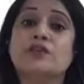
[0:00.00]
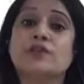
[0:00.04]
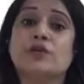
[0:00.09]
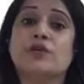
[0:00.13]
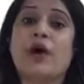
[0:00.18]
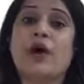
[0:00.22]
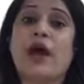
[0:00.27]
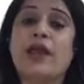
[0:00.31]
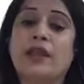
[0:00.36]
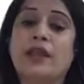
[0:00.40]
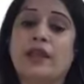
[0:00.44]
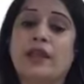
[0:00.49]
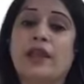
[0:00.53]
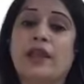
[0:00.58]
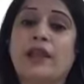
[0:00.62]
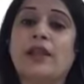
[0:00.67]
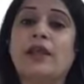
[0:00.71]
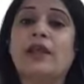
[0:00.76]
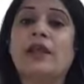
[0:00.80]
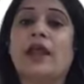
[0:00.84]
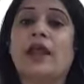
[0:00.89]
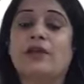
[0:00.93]
So I
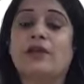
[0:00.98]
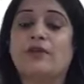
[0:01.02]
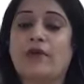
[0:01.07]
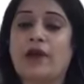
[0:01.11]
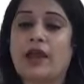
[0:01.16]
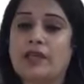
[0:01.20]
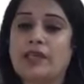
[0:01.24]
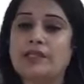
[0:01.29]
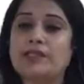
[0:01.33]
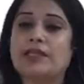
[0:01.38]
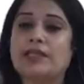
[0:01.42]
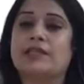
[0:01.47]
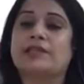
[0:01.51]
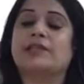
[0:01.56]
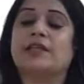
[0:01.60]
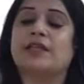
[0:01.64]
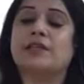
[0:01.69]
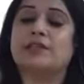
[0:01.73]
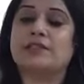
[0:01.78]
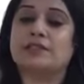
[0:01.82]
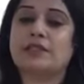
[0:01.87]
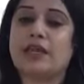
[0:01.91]
really advise and
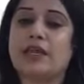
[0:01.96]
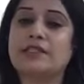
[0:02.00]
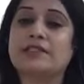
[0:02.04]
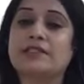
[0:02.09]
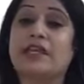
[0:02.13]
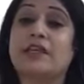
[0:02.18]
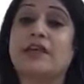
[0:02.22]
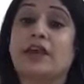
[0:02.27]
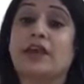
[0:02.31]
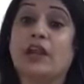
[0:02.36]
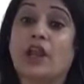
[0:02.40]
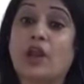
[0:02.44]
suggest and